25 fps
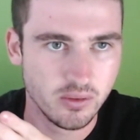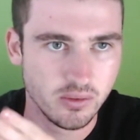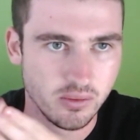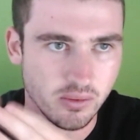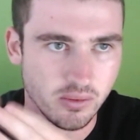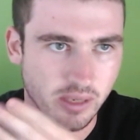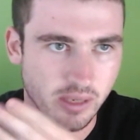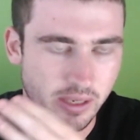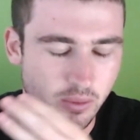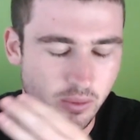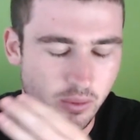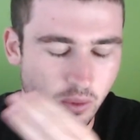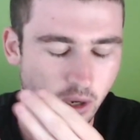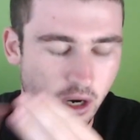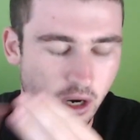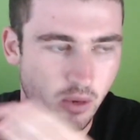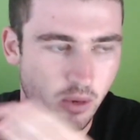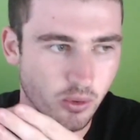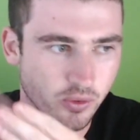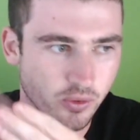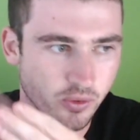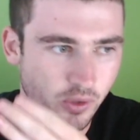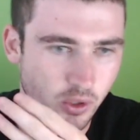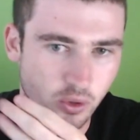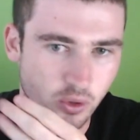like where I
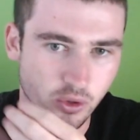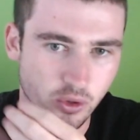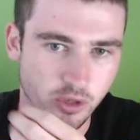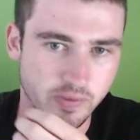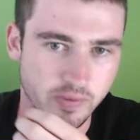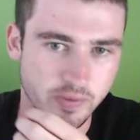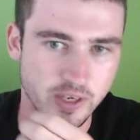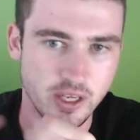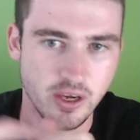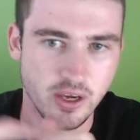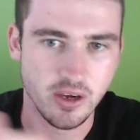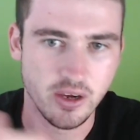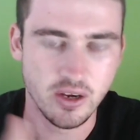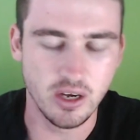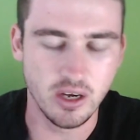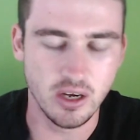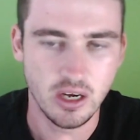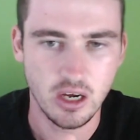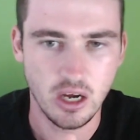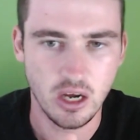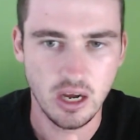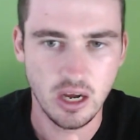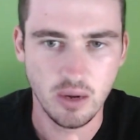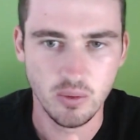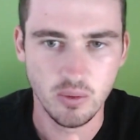would record the video,
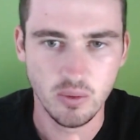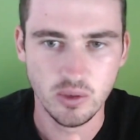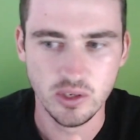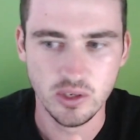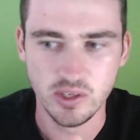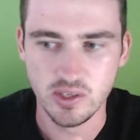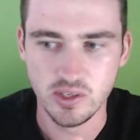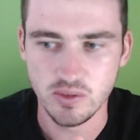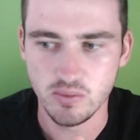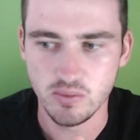I was